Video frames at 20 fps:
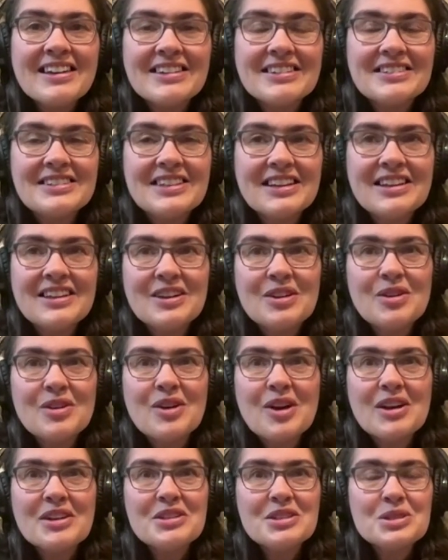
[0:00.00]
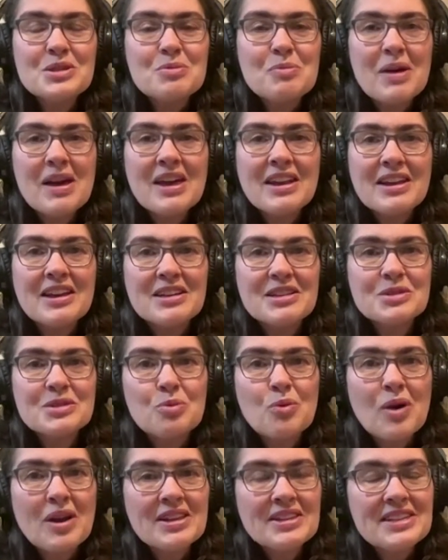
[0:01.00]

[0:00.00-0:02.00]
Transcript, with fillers: And you know, God just met us